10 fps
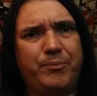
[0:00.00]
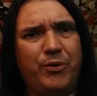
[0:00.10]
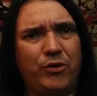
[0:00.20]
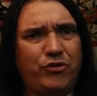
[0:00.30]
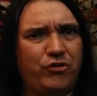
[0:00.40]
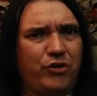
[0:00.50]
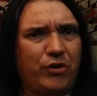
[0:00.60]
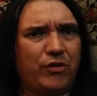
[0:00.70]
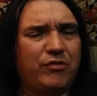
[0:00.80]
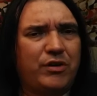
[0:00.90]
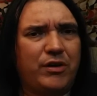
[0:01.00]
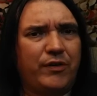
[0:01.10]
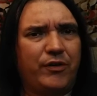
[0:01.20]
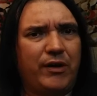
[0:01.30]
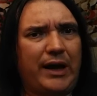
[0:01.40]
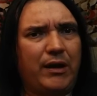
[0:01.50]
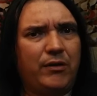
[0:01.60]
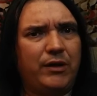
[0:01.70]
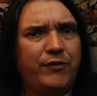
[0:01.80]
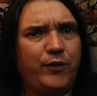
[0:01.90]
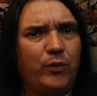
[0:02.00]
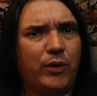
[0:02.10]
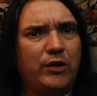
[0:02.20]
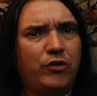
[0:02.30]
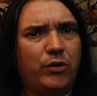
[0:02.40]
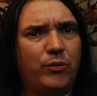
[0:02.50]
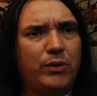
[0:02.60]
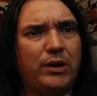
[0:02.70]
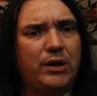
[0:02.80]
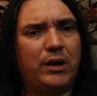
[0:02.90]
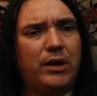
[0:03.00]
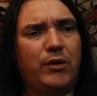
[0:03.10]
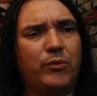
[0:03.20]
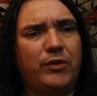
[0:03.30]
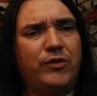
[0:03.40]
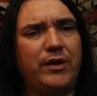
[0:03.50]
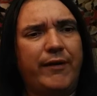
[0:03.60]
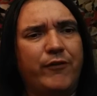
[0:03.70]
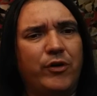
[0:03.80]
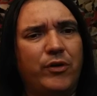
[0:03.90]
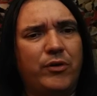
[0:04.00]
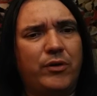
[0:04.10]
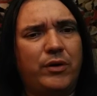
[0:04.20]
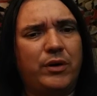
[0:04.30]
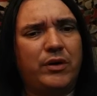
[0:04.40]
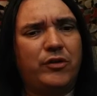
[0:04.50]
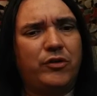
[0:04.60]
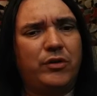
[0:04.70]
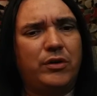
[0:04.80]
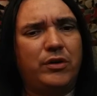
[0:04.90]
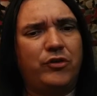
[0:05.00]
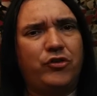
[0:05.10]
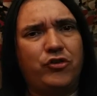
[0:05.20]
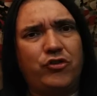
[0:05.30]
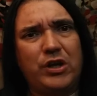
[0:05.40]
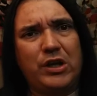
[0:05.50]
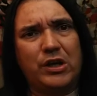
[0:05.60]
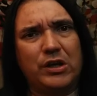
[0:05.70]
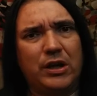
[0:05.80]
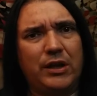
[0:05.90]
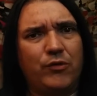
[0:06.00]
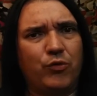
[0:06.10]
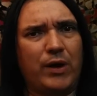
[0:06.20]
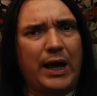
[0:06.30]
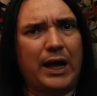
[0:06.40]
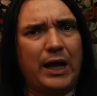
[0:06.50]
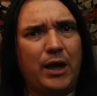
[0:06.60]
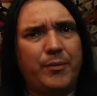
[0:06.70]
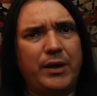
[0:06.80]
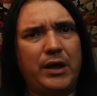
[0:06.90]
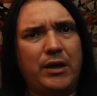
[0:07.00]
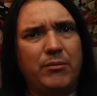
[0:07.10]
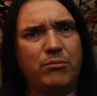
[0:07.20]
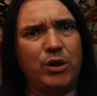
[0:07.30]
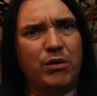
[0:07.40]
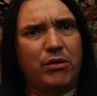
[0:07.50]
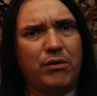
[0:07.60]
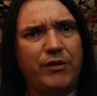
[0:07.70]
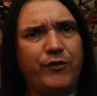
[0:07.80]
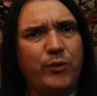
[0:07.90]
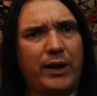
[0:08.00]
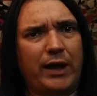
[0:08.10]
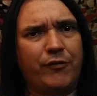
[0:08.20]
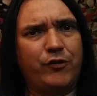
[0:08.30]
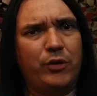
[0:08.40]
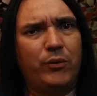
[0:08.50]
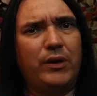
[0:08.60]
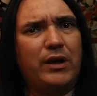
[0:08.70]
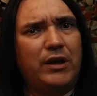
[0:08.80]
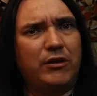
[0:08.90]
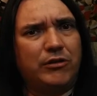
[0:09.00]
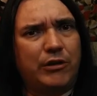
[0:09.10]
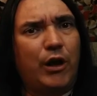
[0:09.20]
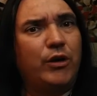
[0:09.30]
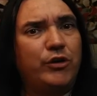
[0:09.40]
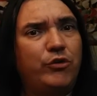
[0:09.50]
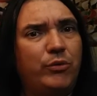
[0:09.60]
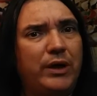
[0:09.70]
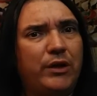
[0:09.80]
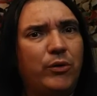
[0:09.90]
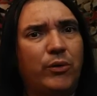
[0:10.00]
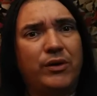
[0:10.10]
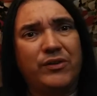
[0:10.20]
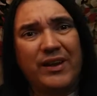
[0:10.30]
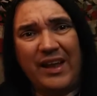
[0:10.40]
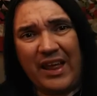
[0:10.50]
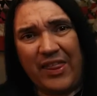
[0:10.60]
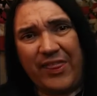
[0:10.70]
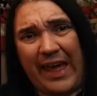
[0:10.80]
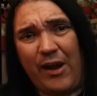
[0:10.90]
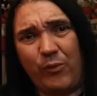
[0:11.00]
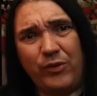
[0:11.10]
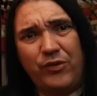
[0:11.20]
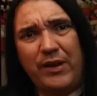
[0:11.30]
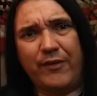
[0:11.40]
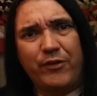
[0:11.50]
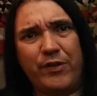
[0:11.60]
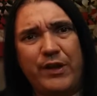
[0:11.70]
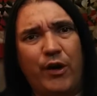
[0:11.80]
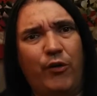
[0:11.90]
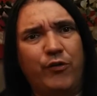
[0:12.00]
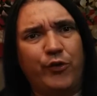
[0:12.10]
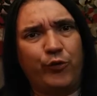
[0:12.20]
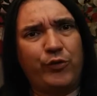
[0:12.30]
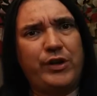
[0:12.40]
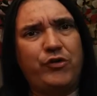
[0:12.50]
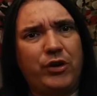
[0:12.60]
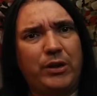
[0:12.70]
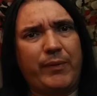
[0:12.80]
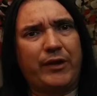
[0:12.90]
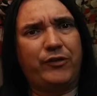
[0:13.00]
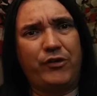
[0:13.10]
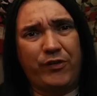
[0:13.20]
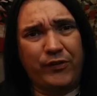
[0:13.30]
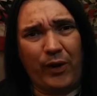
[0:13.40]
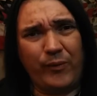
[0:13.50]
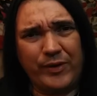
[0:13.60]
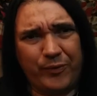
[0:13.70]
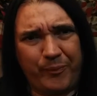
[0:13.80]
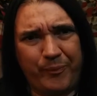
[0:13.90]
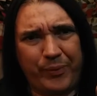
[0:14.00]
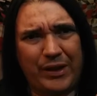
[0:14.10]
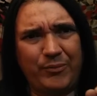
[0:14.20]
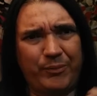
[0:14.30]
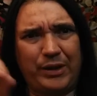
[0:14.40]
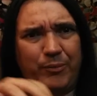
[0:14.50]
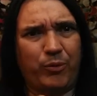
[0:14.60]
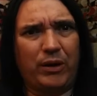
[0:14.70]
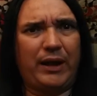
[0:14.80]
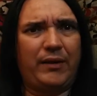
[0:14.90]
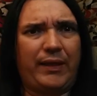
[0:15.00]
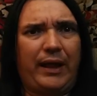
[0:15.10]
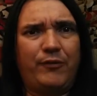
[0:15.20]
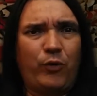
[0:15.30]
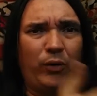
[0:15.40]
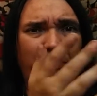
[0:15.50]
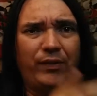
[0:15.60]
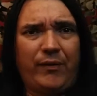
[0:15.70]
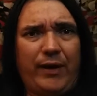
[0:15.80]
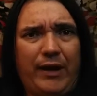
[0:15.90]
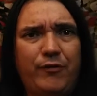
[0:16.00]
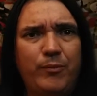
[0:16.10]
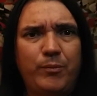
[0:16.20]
push children to the ground if you want to. It was never steal and rob and murder if you have to, as long as you get yours. That was never the overreaching message. There's always been people like that. Of course there have.